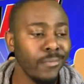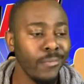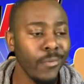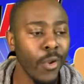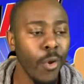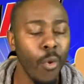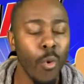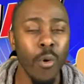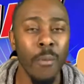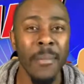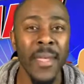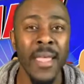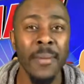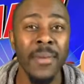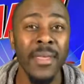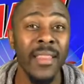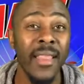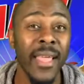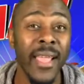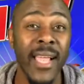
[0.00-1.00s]
or
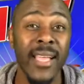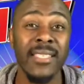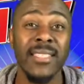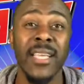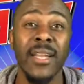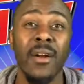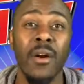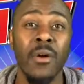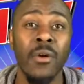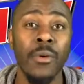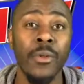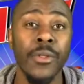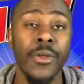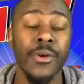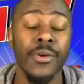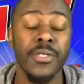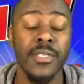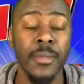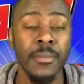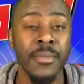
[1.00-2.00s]
maybe, like I said earlier,
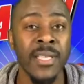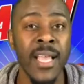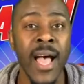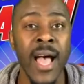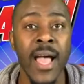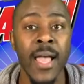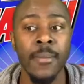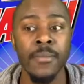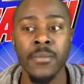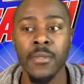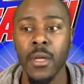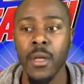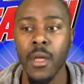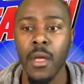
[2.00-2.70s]
sometimes